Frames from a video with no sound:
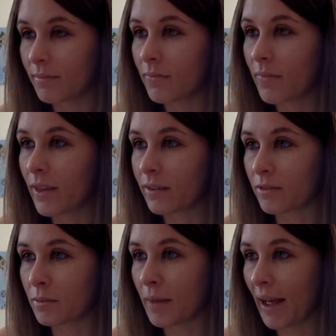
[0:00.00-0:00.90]

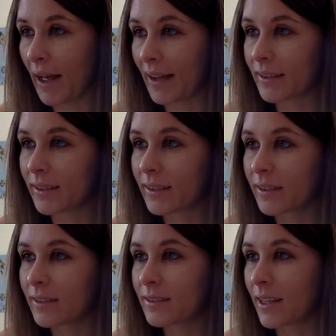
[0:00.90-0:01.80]
Never mind,
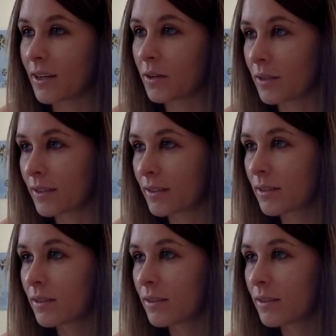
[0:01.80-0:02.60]
said Otis.